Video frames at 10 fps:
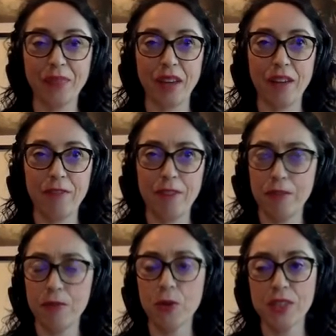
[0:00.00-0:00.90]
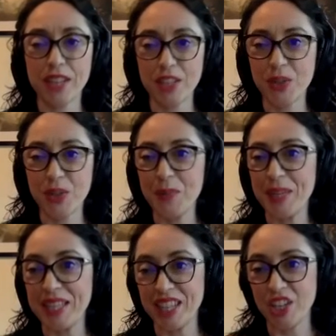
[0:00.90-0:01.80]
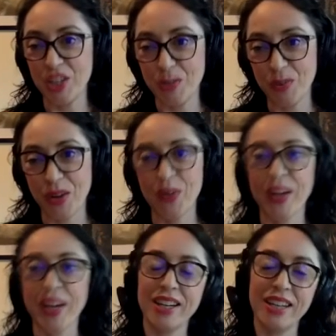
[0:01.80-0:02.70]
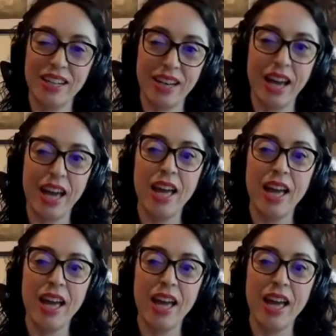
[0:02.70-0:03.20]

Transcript: a 5th, 4th century BC shipwreck located in,